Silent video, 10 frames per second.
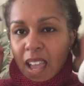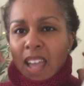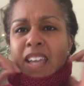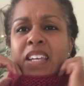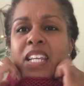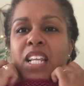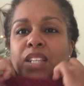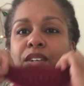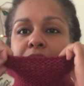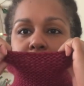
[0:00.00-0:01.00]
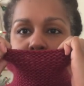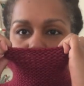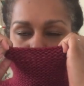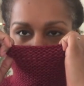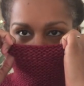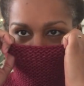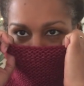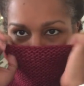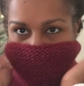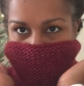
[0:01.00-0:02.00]
And look at that.
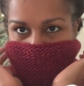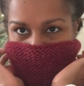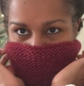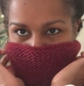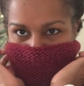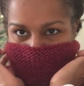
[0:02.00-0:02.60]
Hmm.